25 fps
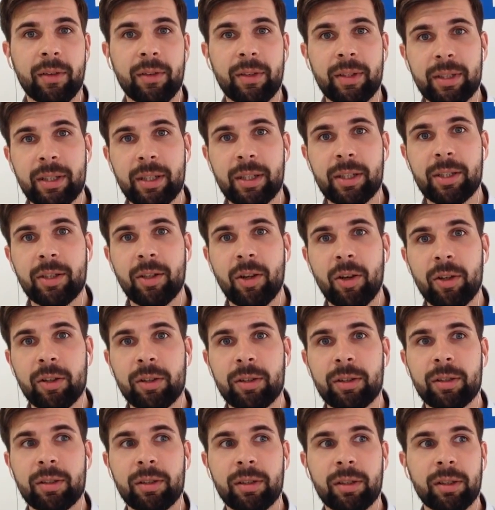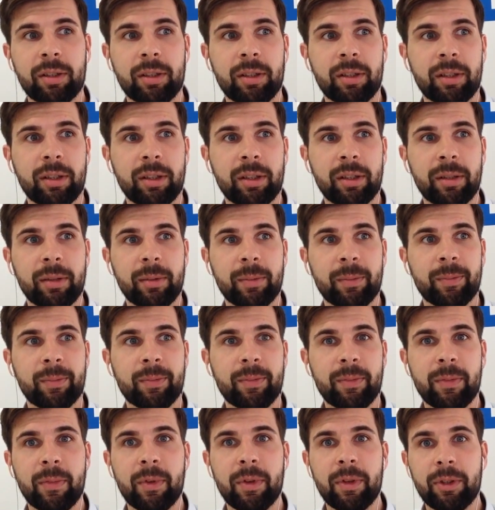this is not a
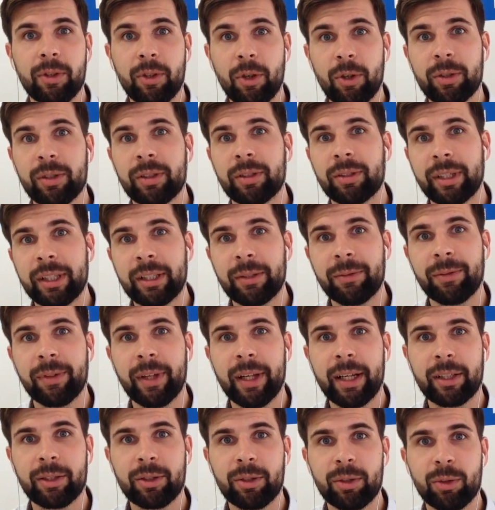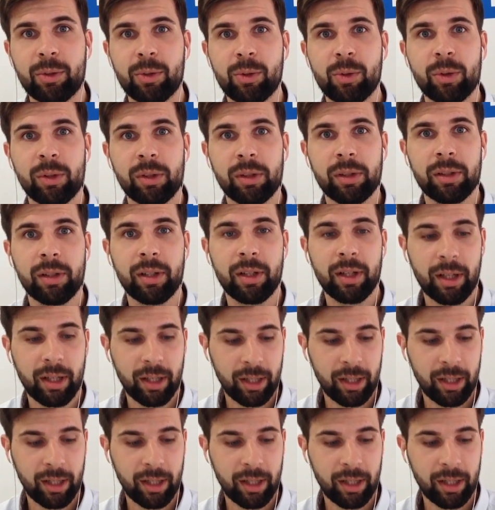red flag to Google.